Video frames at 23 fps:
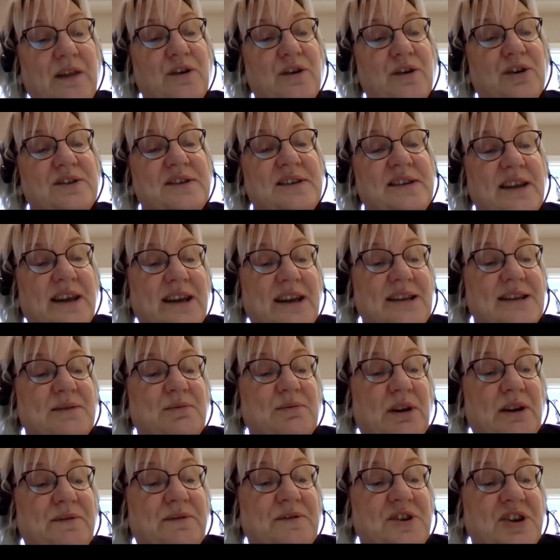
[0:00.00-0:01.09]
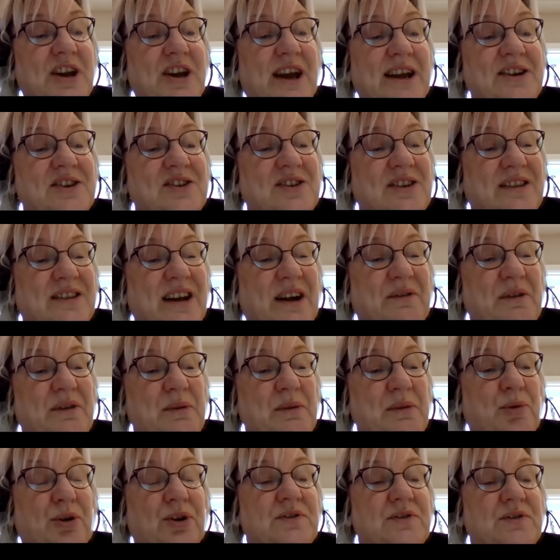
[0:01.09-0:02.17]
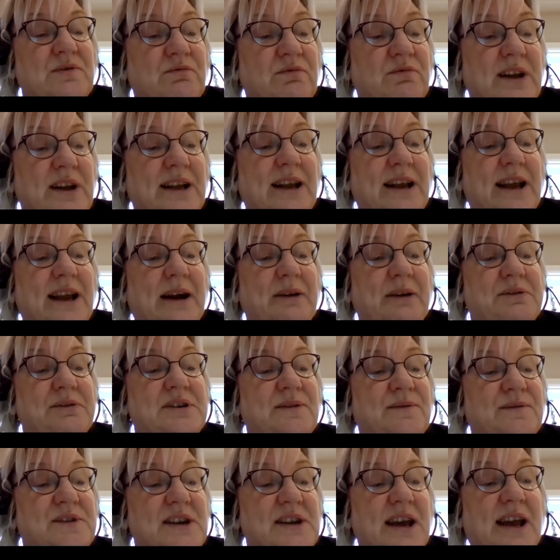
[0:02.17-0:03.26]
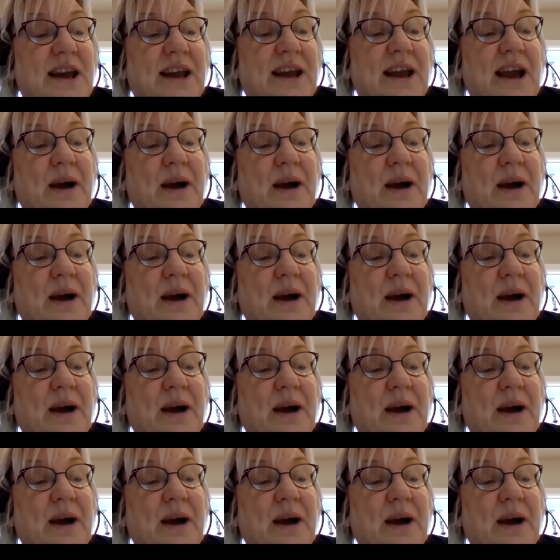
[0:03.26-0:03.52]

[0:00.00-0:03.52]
those needs will have changed and that report's really out of date.